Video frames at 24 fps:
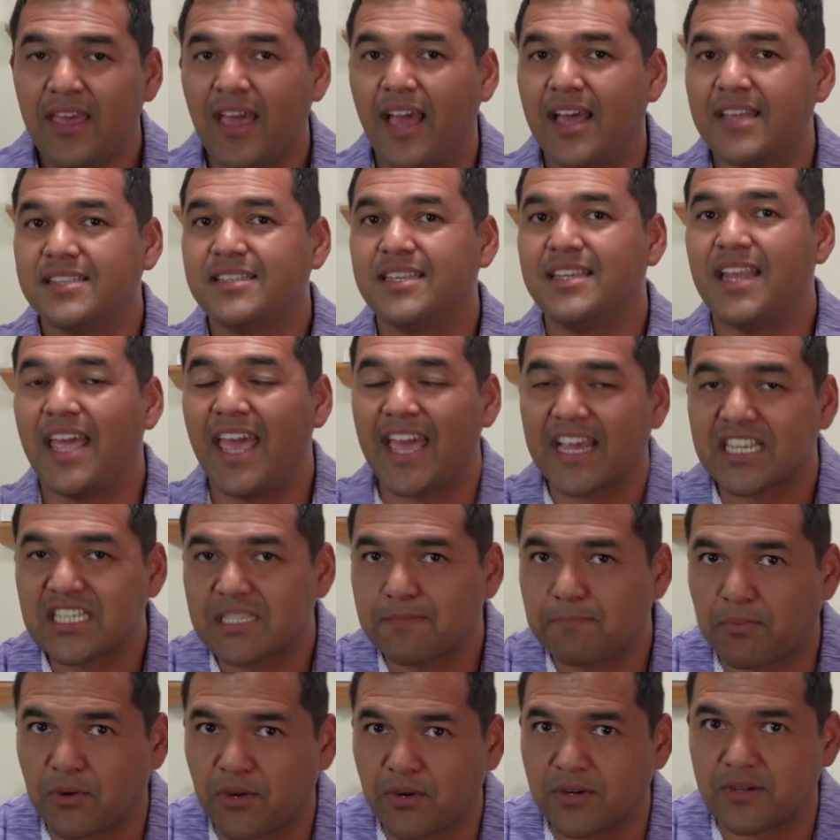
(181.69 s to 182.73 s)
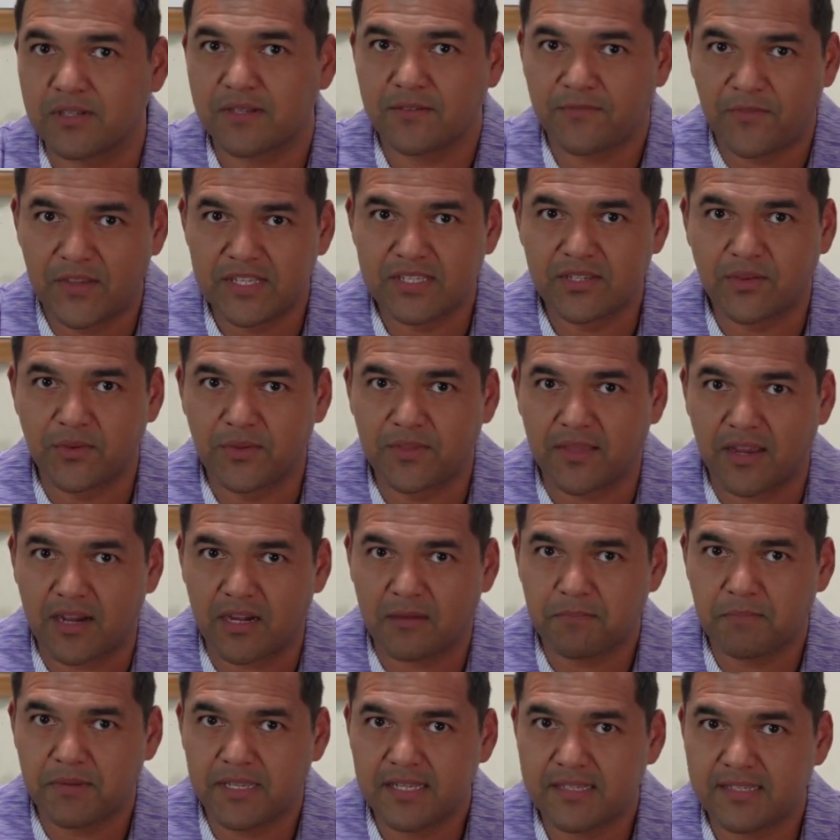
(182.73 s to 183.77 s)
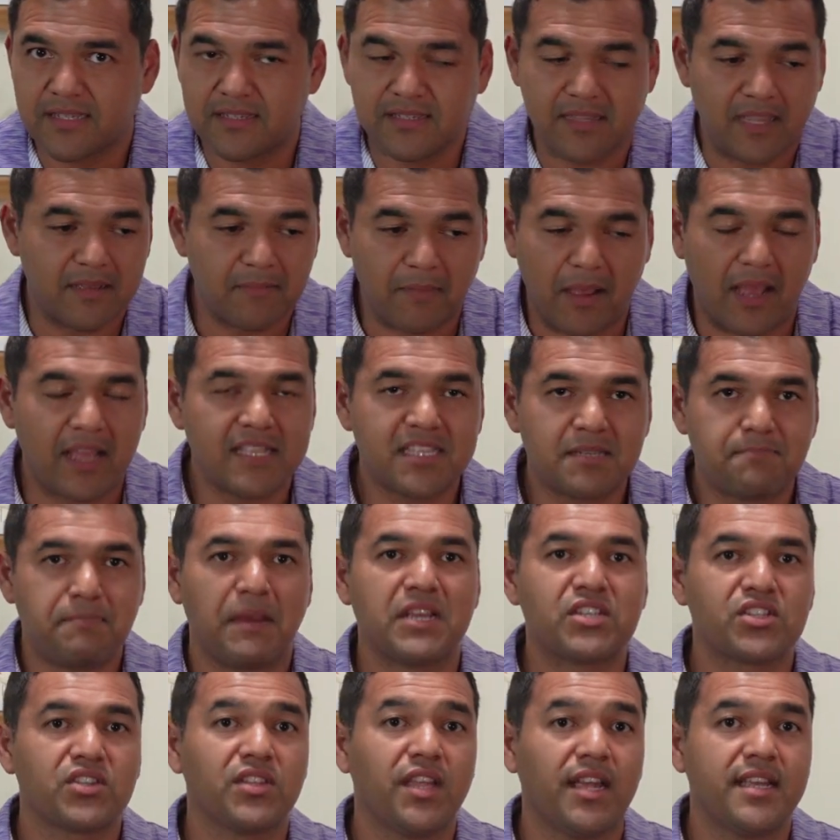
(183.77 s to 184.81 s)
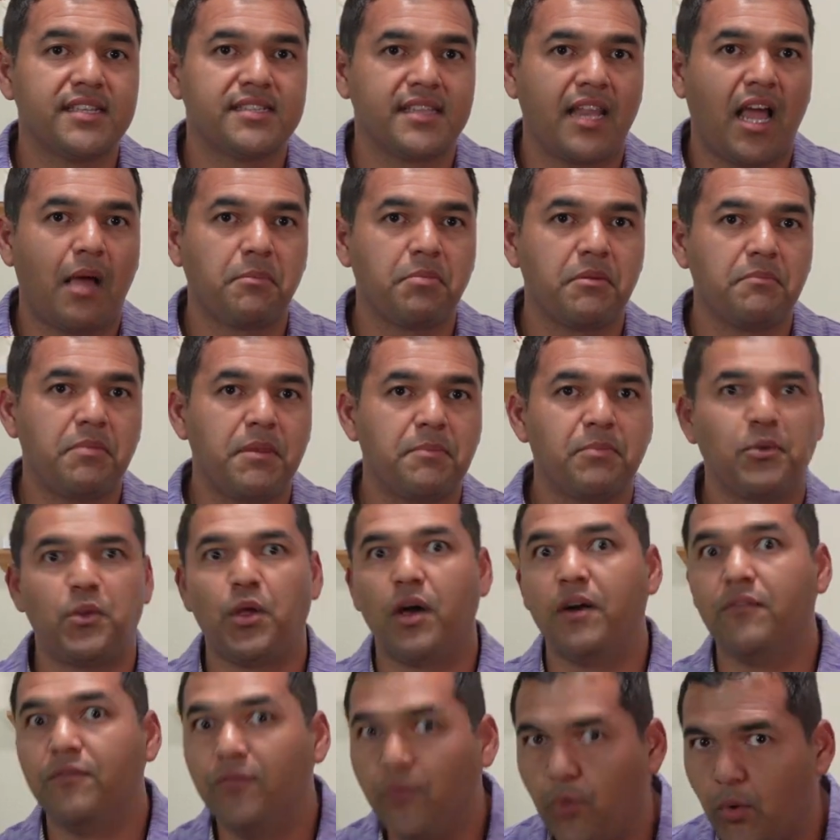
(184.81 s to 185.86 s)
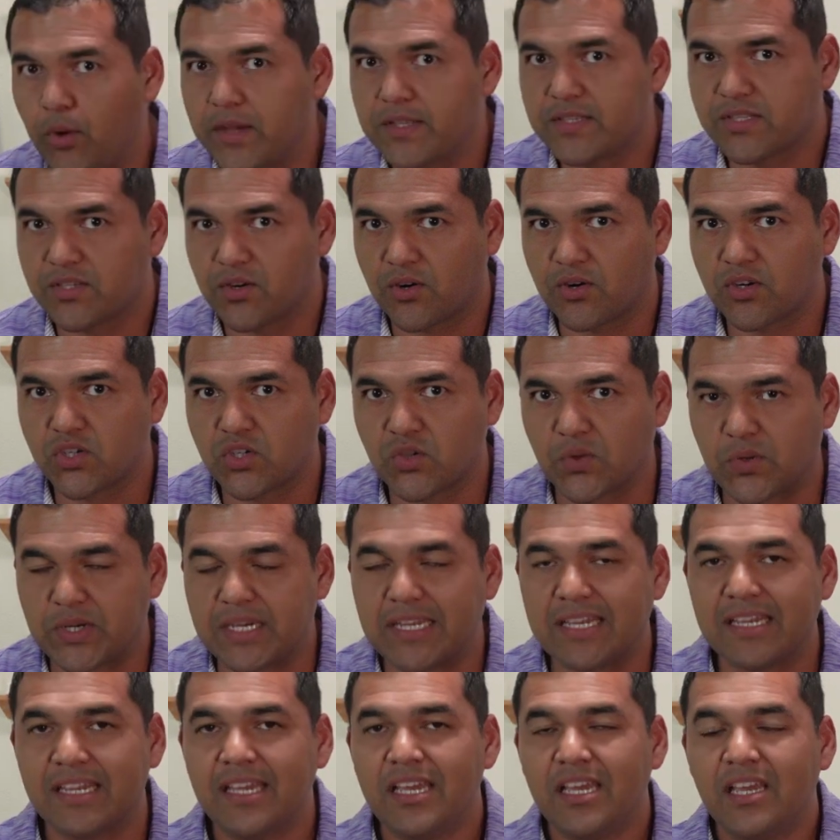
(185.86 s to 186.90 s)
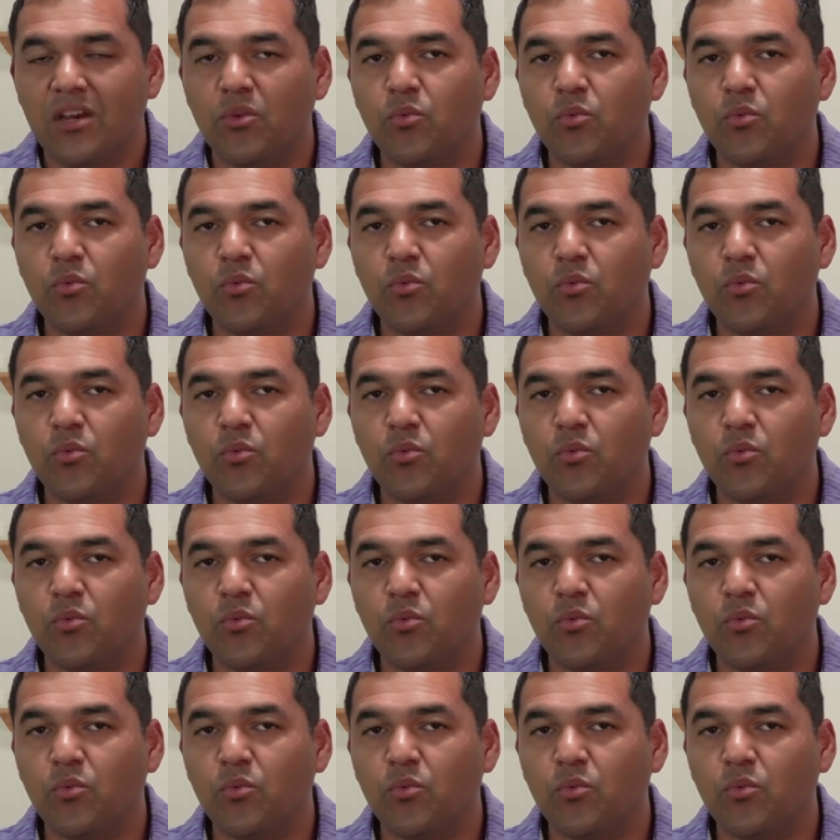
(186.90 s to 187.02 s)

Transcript: As an expert physical therapist, I specialize in helping people avoid surgery.